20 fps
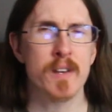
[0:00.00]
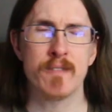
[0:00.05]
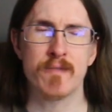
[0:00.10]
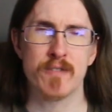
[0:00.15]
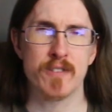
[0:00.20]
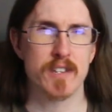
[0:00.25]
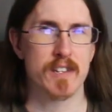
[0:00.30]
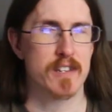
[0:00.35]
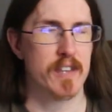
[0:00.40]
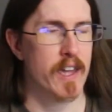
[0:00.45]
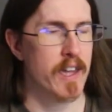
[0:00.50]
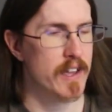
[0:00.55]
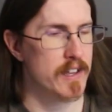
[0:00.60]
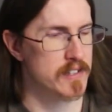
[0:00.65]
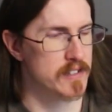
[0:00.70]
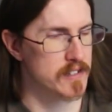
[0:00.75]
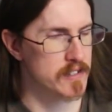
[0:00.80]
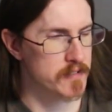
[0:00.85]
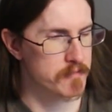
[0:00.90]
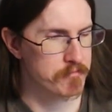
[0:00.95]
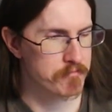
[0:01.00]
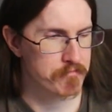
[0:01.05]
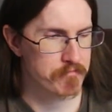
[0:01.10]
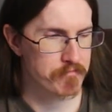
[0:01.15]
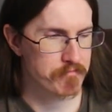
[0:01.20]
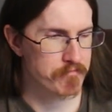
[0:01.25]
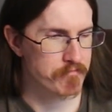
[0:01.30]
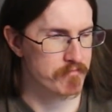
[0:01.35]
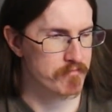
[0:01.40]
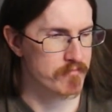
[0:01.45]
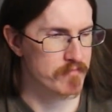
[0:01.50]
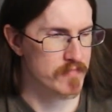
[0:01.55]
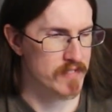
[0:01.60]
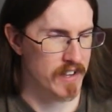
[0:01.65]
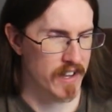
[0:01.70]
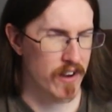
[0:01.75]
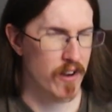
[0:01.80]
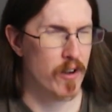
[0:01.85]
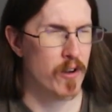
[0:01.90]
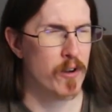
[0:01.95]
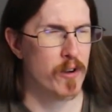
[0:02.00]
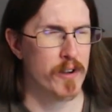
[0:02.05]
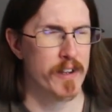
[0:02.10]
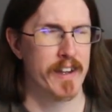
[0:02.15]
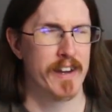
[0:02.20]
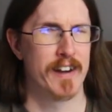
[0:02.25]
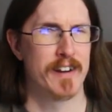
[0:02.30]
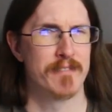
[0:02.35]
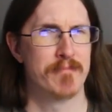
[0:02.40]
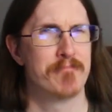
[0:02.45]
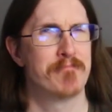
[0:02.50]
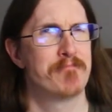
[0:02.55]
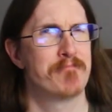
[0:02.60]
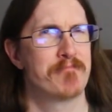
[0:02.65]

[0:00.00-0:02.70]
in for the taste, and oh yeah,